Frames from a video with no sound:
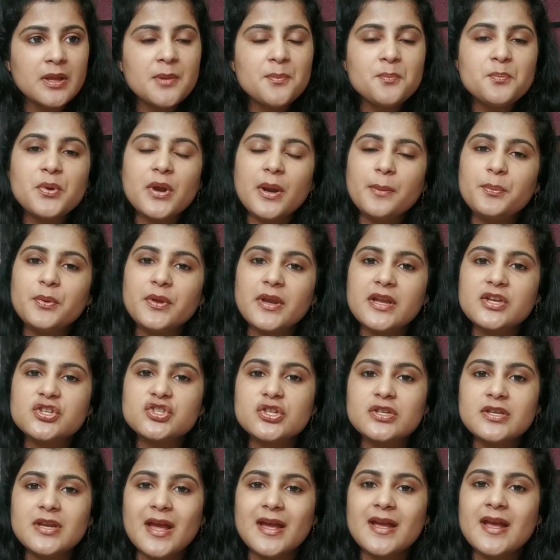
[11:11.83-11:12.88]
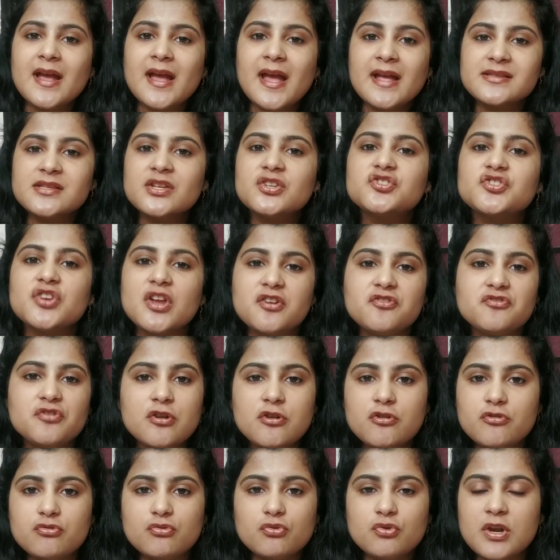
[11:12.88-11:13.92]
Preparation, as a
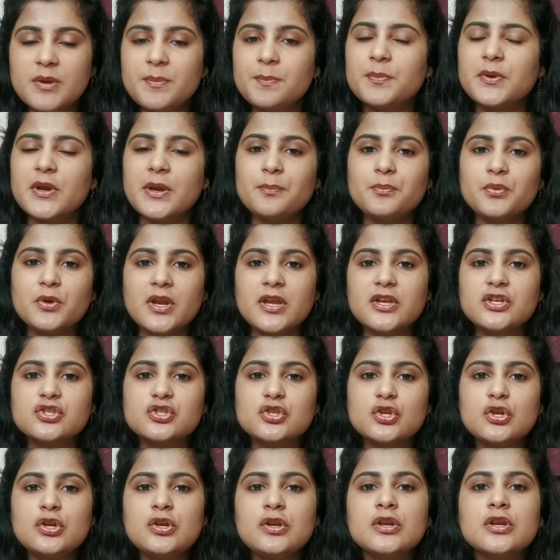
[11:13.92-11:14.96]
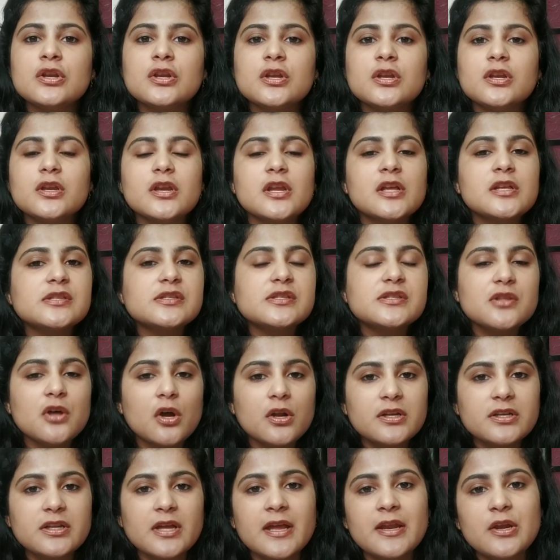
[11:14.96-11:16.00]
general rule, preparation is
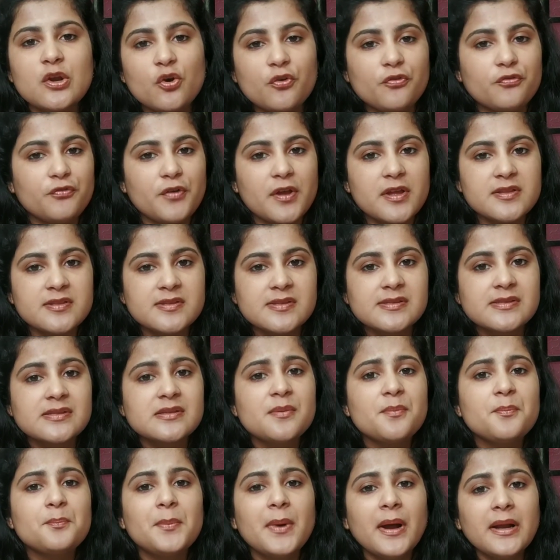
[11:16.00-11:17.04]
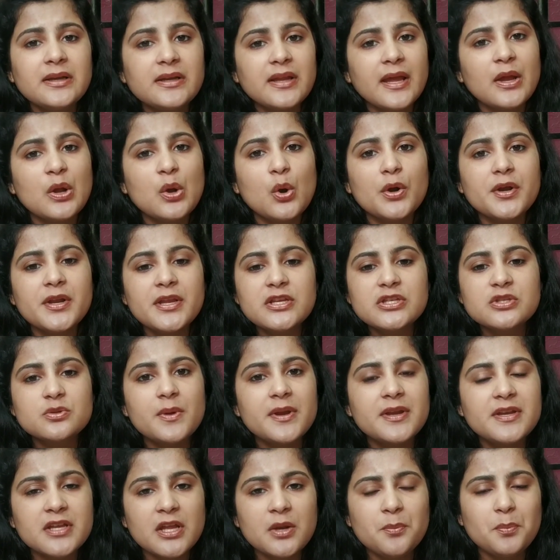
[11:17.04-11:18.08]
not an offense, but according to
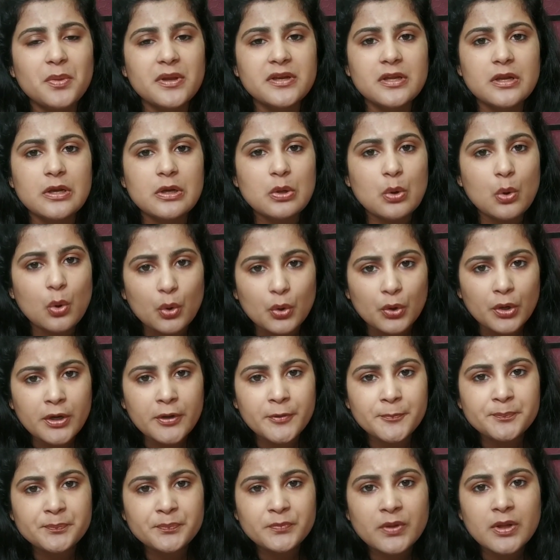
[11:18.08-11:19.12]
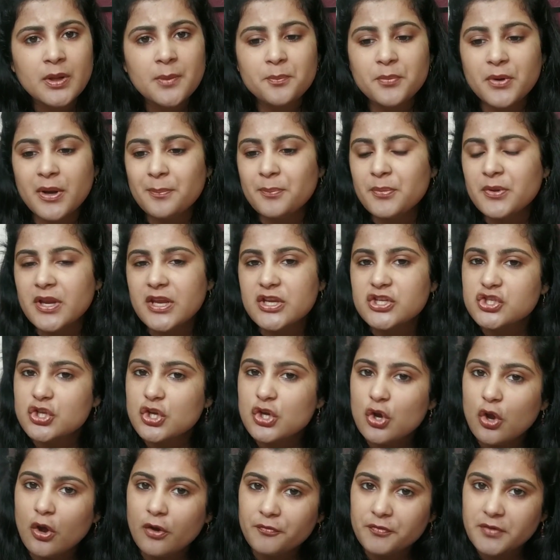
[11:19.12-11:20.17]
Indian Penal Code,
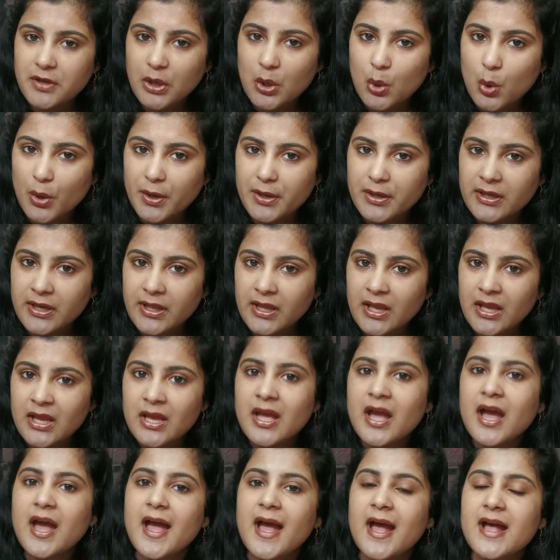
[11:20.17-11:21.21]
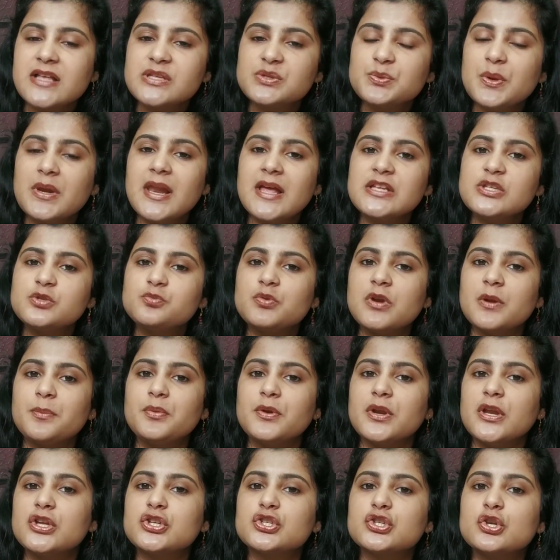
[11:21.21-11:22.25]
preparation of dacoity as well as
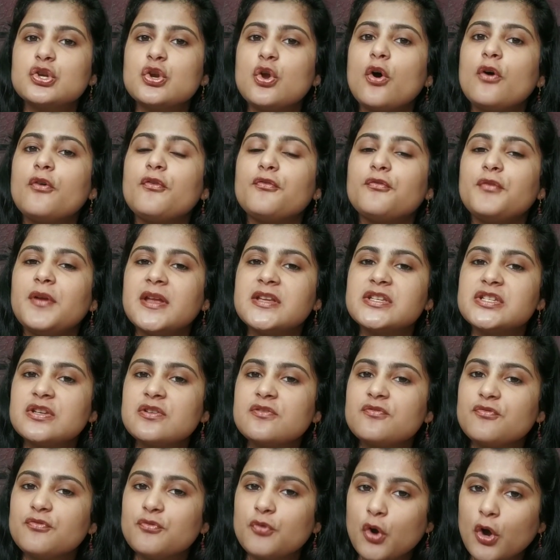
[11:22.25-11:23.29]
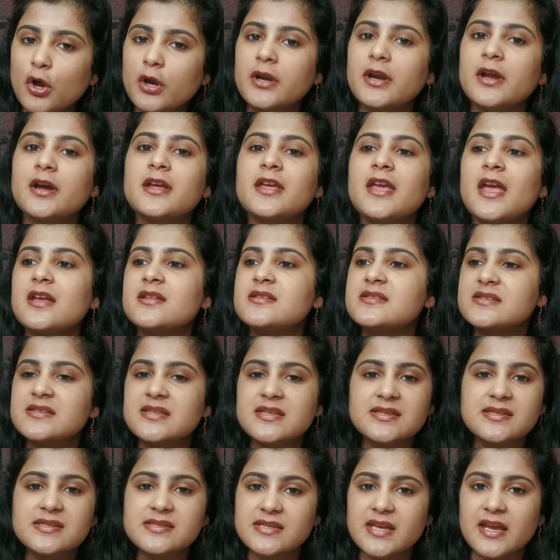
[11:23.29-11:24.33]
preparation of waging war against
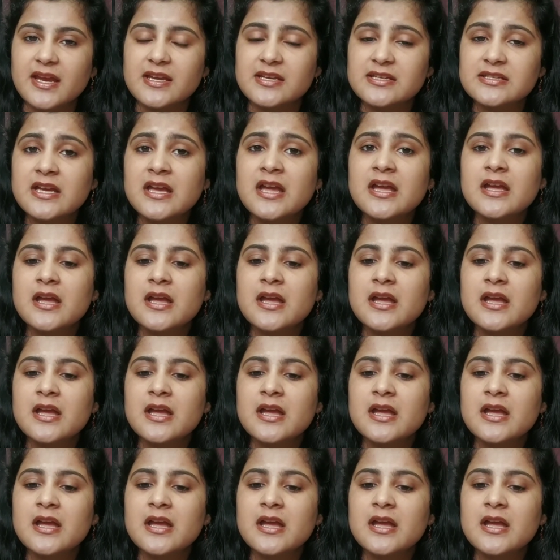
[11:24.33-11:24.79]
the state,